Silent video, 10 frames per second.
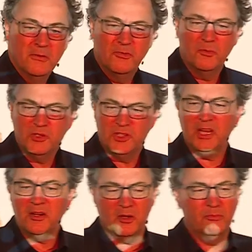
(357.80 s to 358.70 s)
the
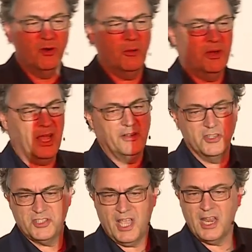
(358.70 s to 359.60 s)
machine can probably
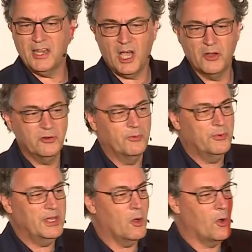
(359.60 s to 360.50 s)
understand how to
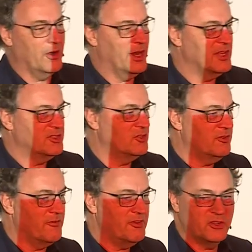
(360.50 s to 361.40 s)
reorganize the
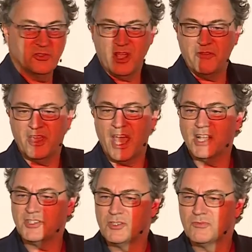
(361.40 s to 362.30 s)
traffic to save
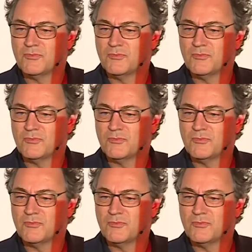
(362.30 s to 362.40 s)
gas.